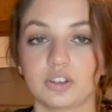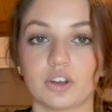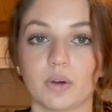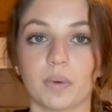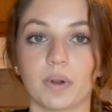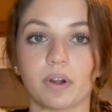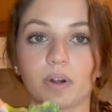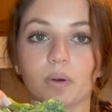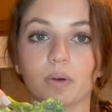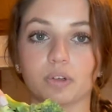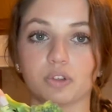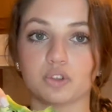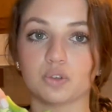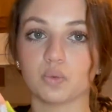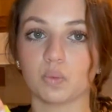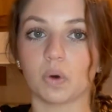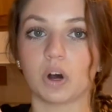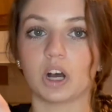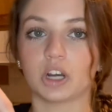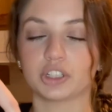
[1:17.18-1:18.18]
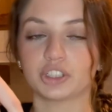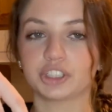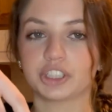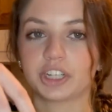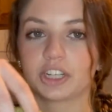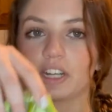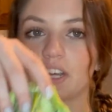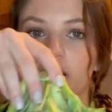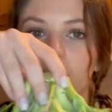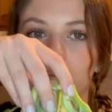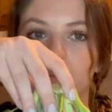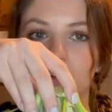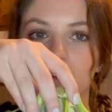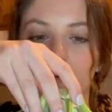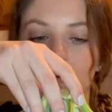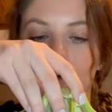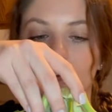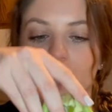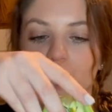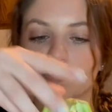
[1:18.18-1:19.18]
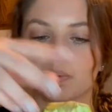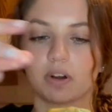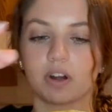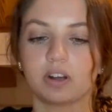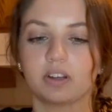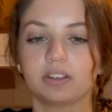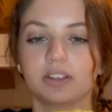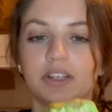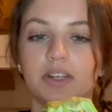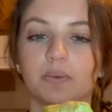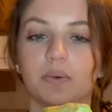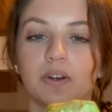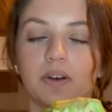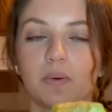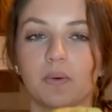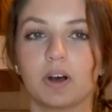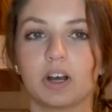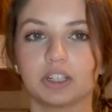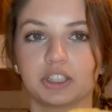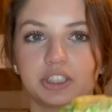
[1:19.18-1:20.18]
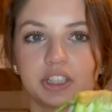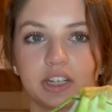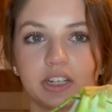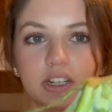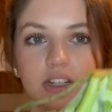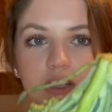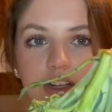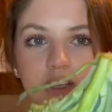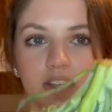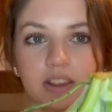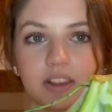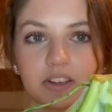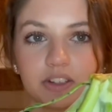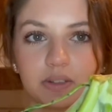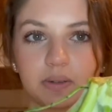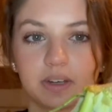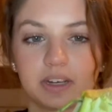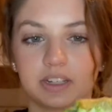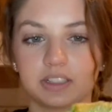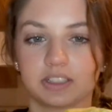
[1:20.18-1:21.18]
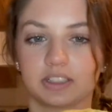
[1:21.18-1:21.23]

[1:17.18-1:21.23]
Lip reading: we are going to wash it, and when you wash broccoli, you wanna wash it like this way so